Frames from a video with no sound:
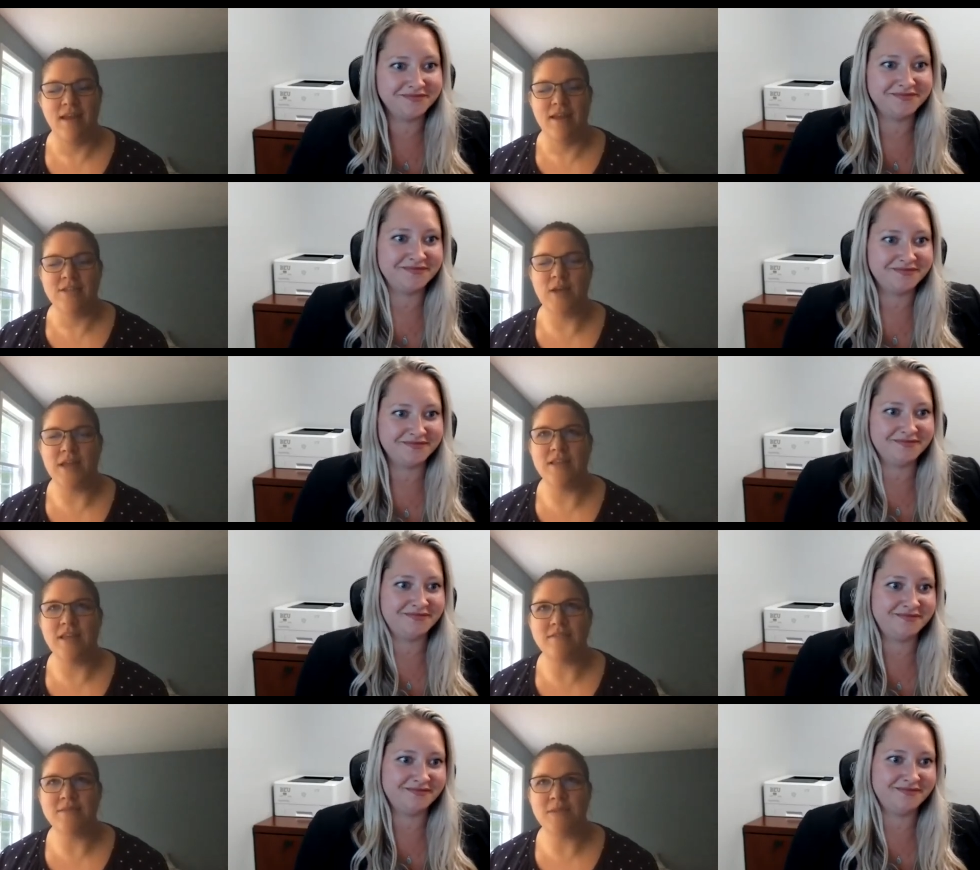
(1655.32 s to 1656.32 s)
Speaker 1: So I
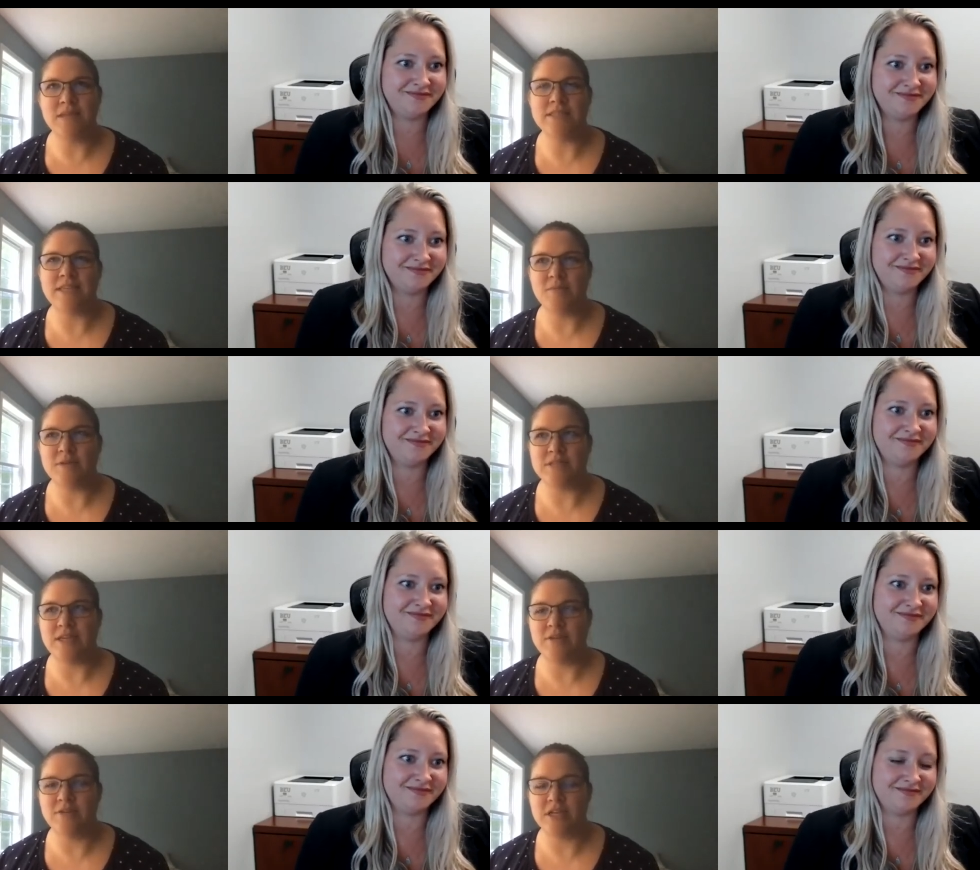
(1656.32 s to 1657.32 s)
love some of the examples
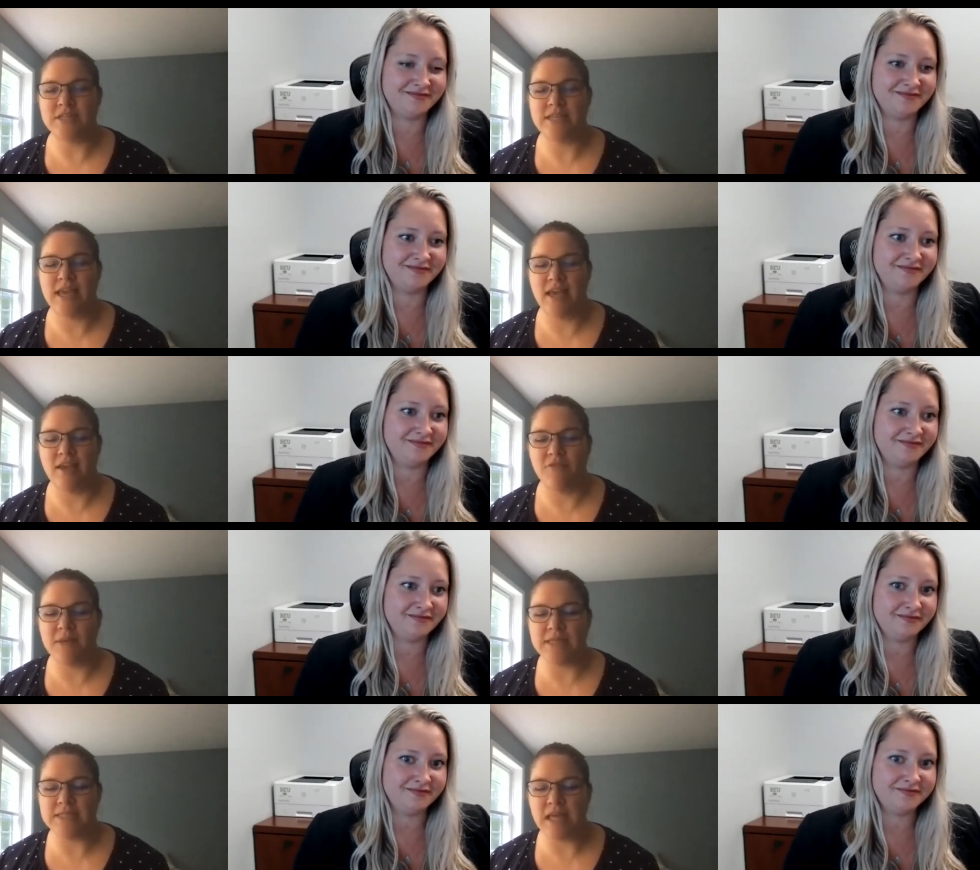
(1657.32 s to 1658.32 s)
that you just gave
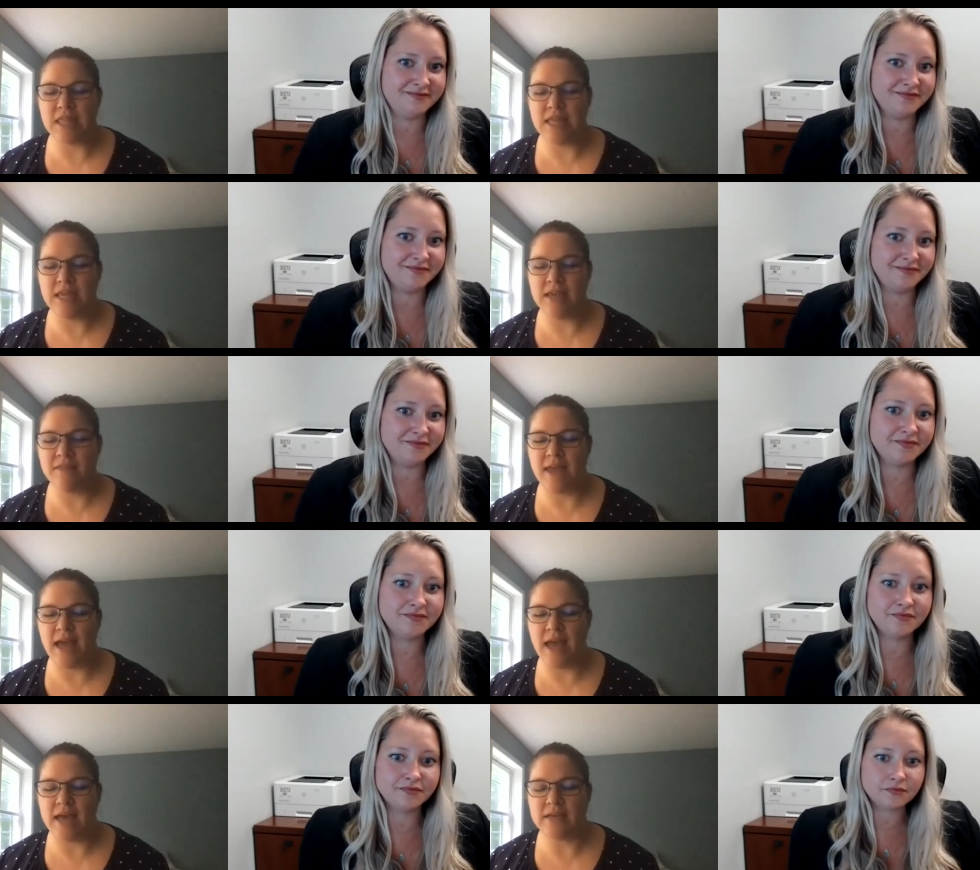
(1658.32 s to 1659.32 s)
because I think
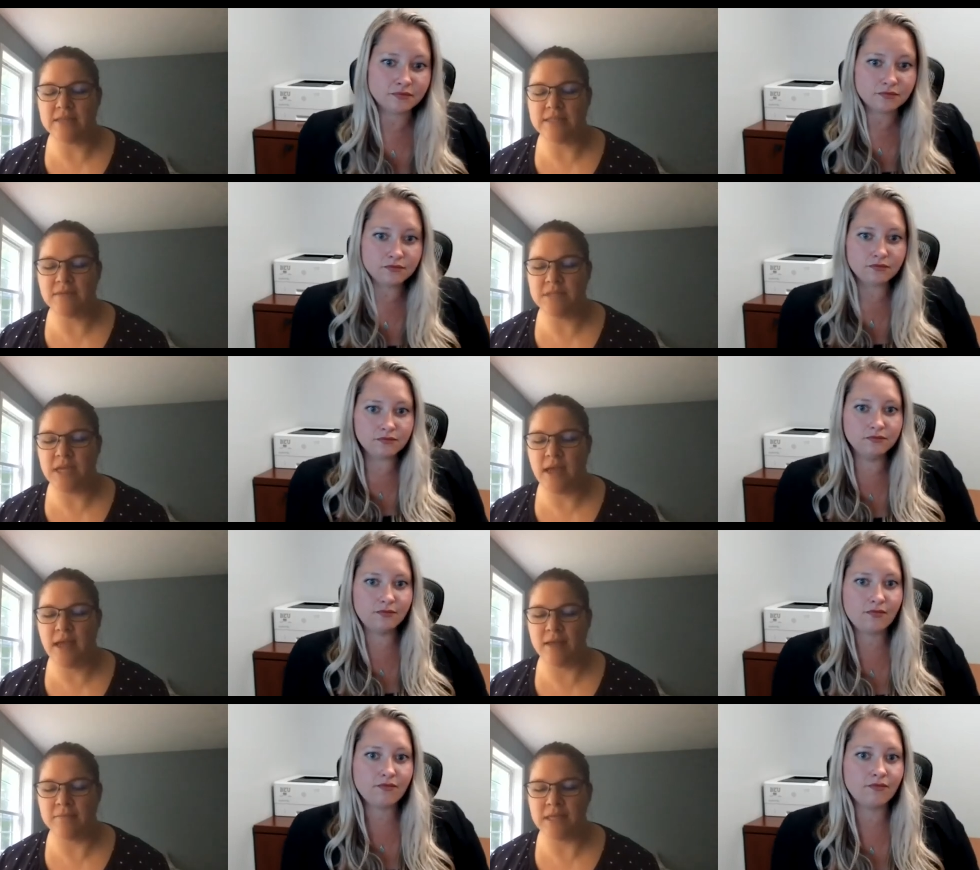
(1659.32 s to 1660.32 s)
that
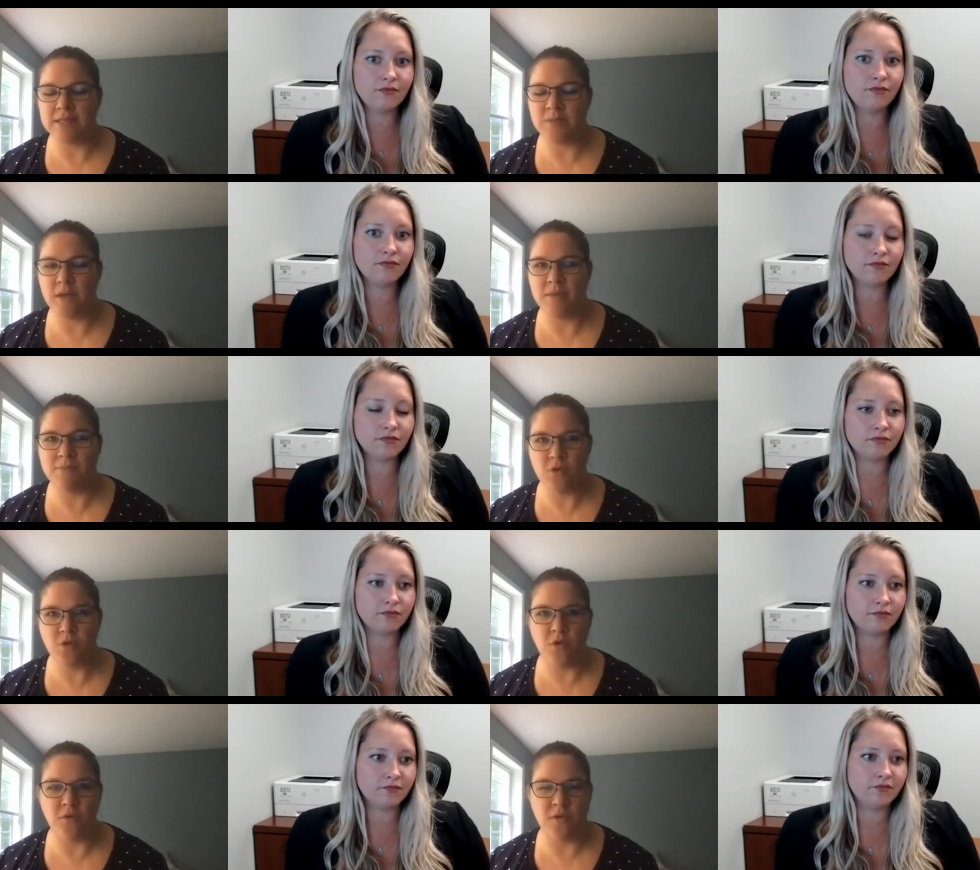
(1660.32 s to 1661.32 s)
sometimes as we
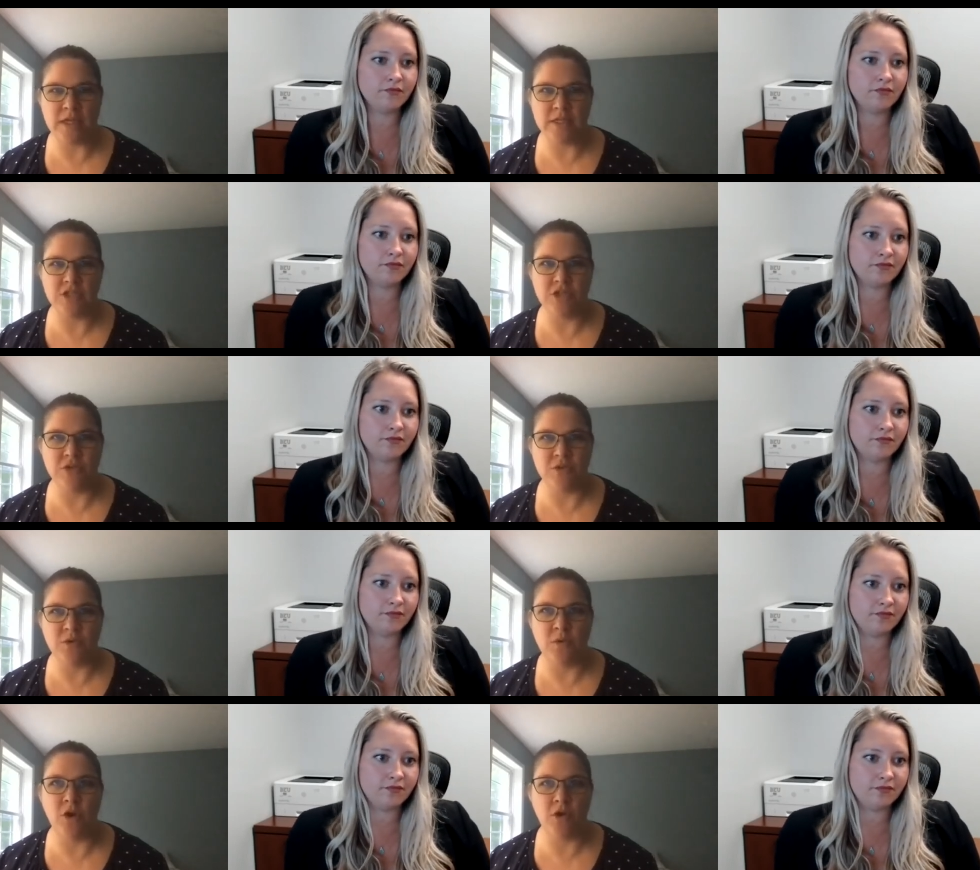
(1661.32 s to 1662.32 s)
move
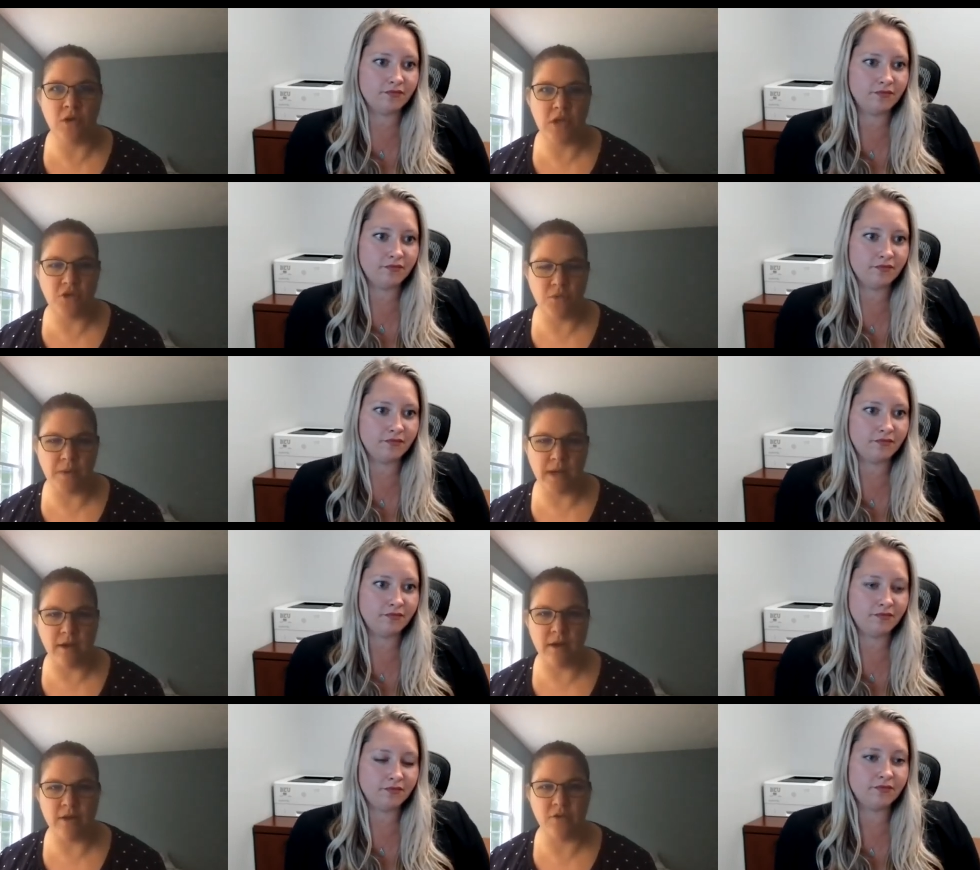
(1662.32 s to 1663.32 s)
into early
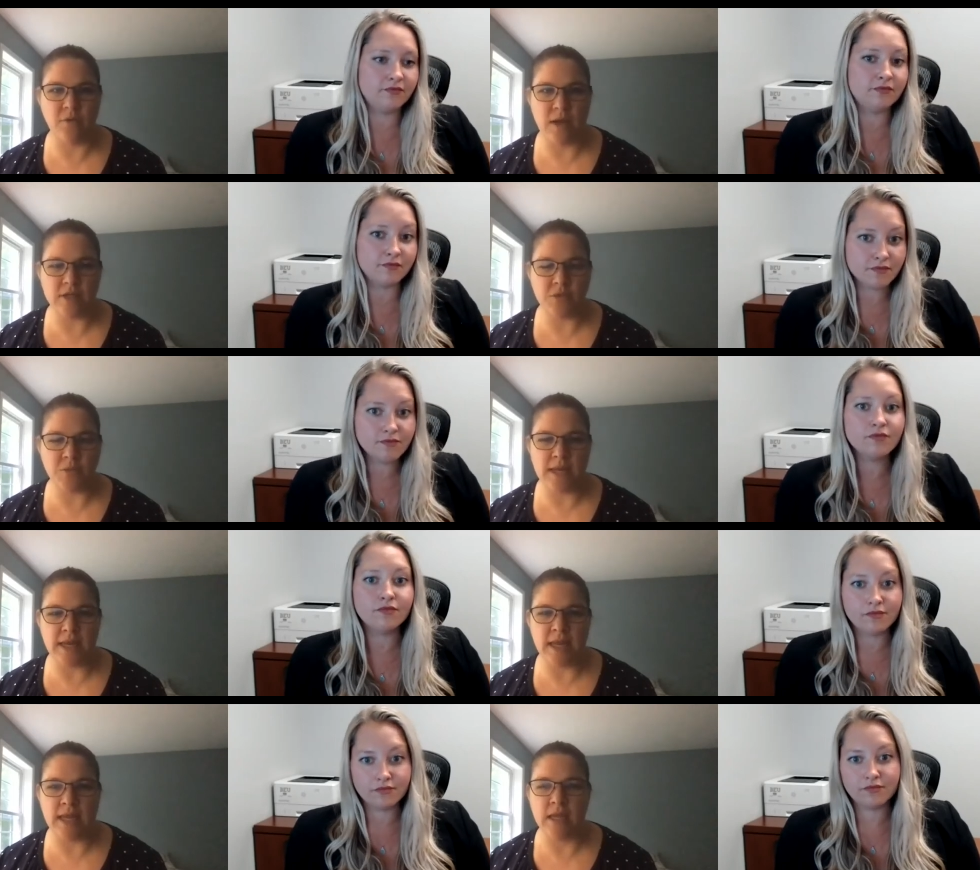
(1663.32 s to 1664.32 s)
career and you're
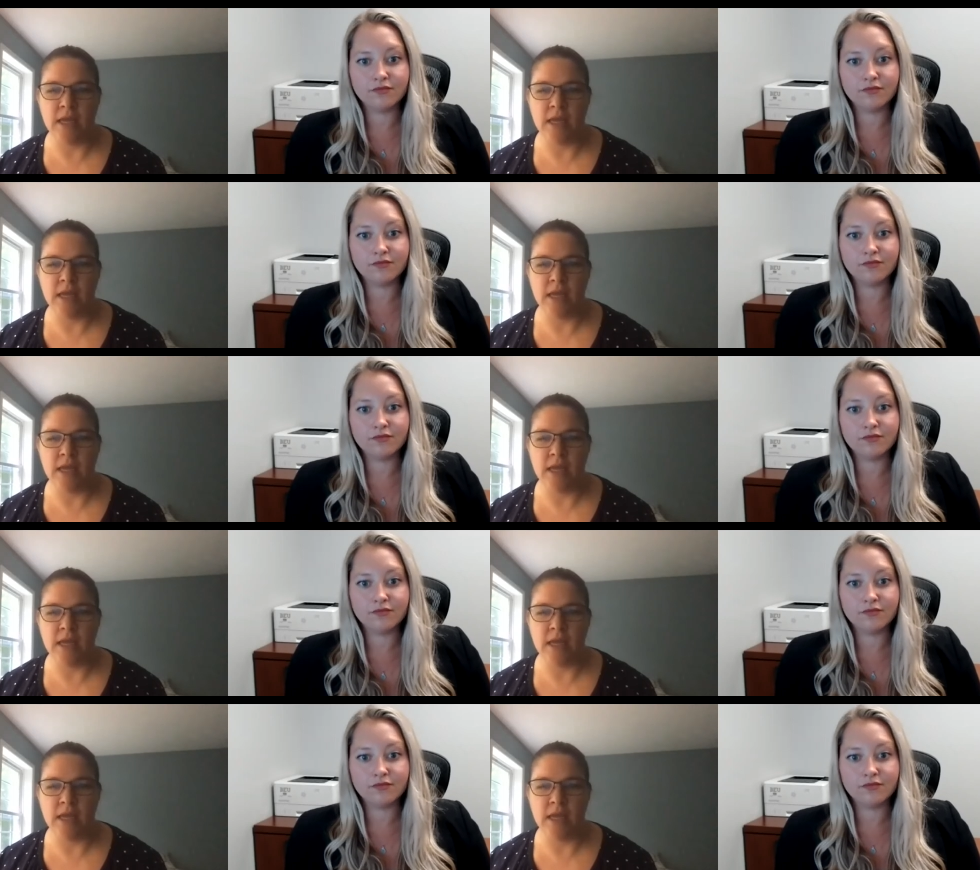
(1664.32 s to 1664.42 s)
graduating,